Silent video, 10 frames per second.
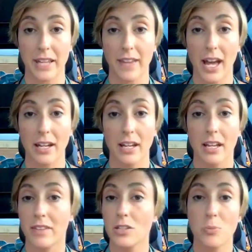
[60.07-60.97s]
like that,
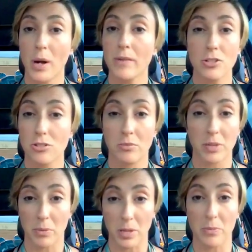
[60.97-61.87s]
then you probably shouldn't
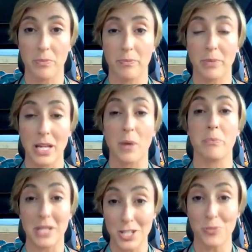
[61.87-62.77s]
be a
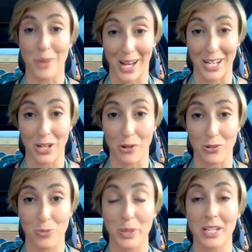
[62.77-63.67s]
beach body
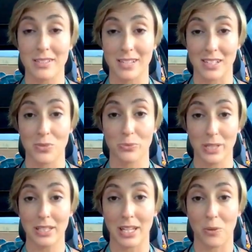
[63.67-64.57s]
coach, because that's
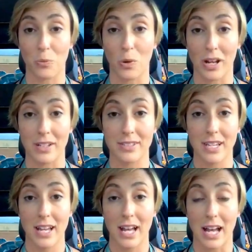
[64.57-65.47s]
really what
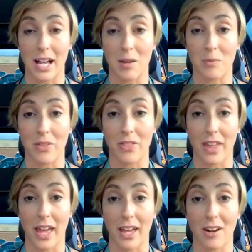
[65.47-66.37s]

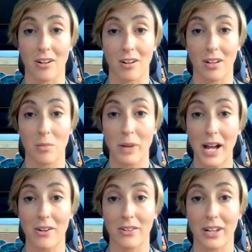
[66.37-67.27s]
they are all
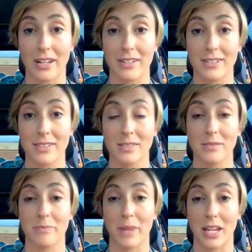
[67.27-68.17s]
about,
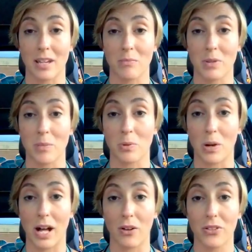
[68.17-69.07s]
is making
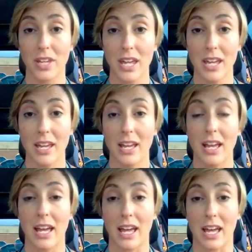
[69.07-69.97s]
people healthy
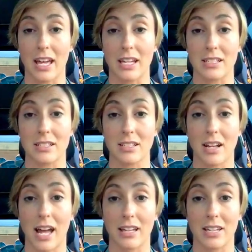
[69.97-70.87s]
and
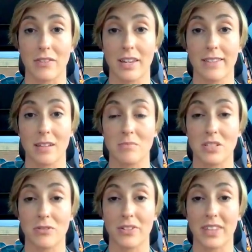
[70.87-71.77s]
giving them
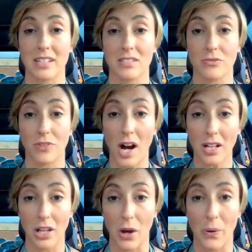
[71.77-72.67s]
different things to
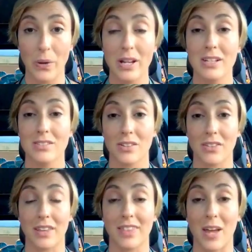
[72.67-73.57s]
follow so
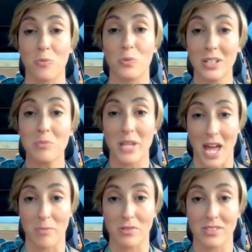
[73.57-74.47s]
that they will
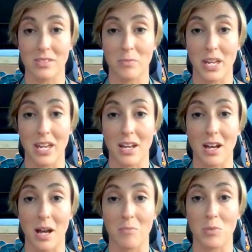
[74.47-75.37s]
be able to be
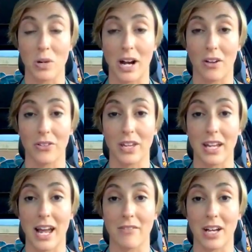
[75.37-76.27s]
more
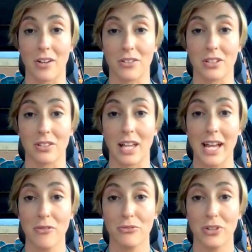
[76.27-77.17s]
healthy and have a healthier
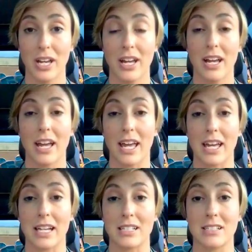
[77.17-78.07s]
life,
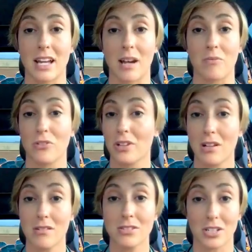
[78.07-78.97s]
and for the
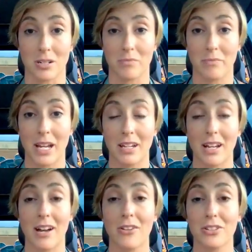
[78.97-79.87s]
long term, make
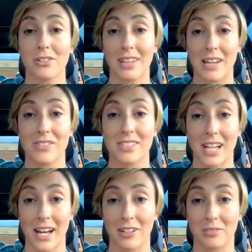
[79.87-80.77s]
a healthier
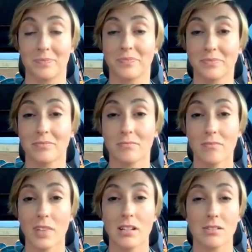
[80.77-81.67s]
lifestyle.
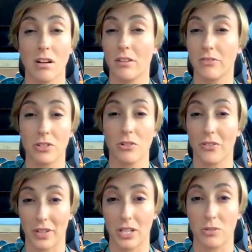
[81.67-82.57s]
So if you
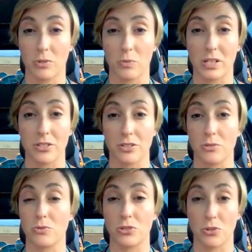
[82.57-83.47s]
don't think you would want
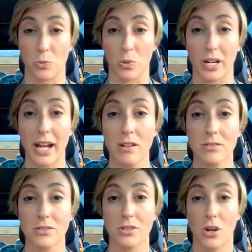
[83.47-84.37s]
to do the
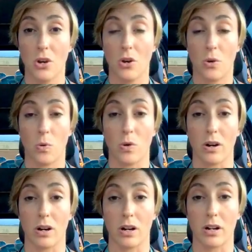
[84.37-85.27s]
workouts
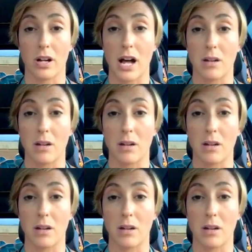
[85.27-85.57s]
or